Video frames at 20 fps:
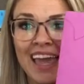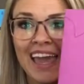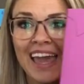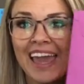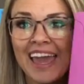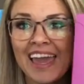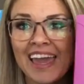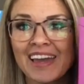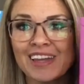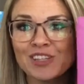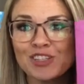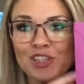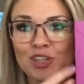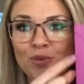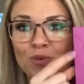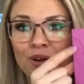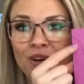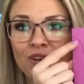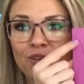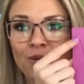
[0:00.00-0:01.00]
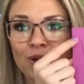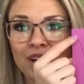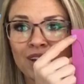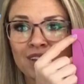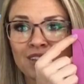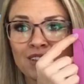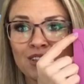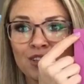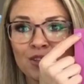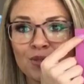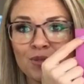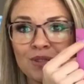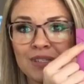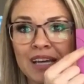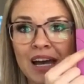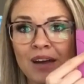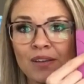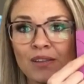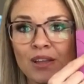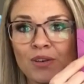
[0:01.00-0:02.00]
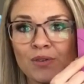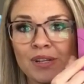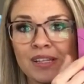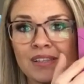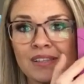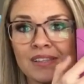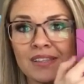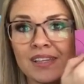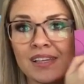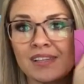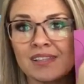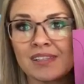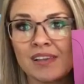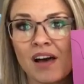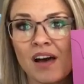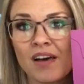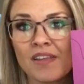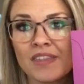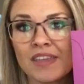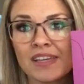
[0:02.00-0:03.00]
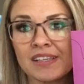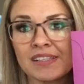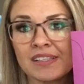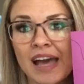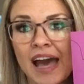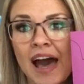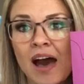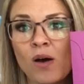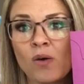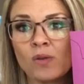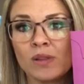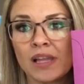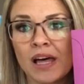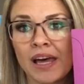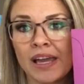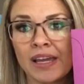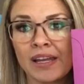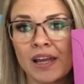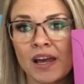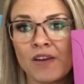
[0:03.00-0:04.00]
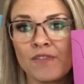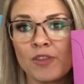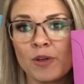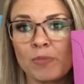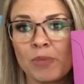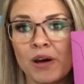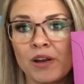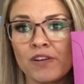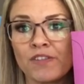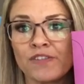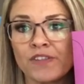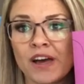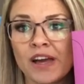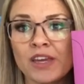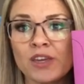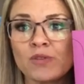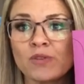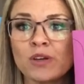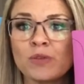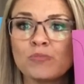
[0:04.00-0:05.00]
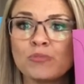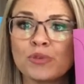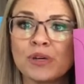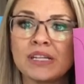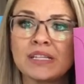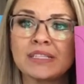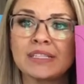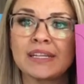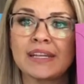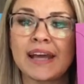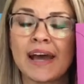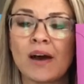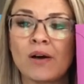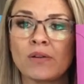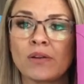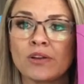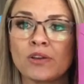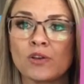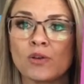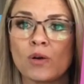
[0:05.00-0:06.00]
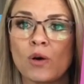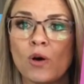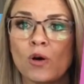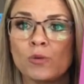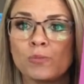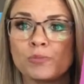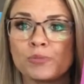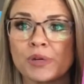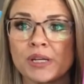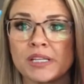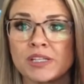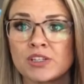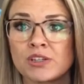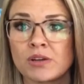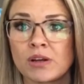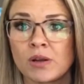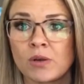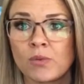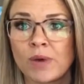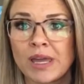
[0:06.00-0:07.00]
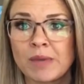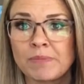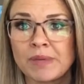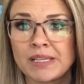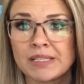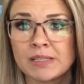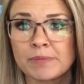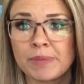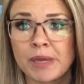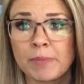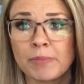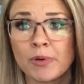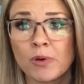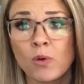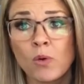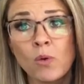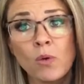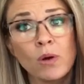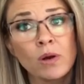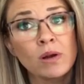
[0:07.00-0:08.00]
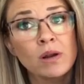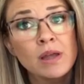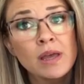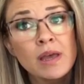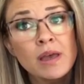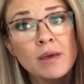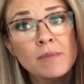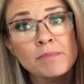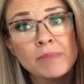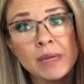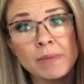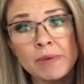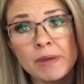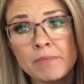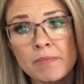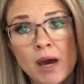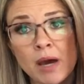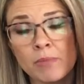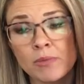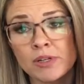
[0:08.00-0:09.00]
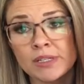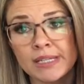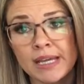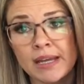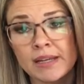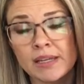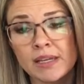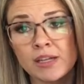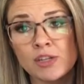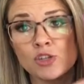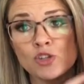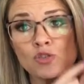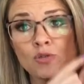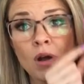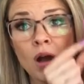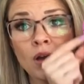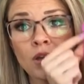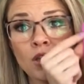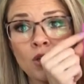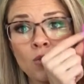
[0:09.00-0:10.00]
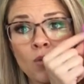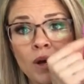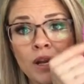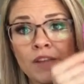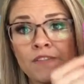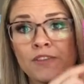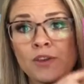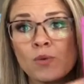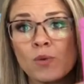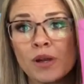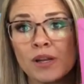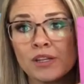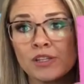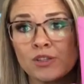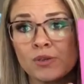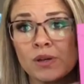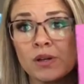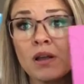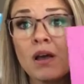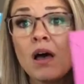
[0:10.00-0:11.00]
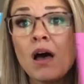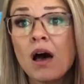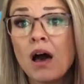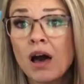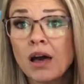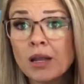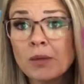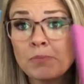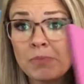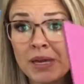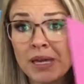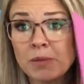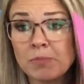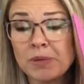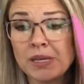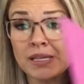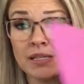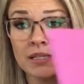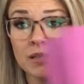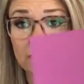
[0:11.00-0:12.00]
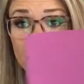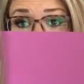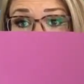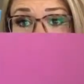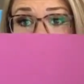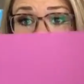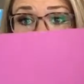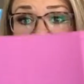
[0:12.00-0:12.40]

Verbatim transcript: and you are going to download and seesaw this outline of the butterfly. You can print it out on your home printer on a white piece of paper or maybe mom or dad can draw you one if you want to do it on a big piece of paper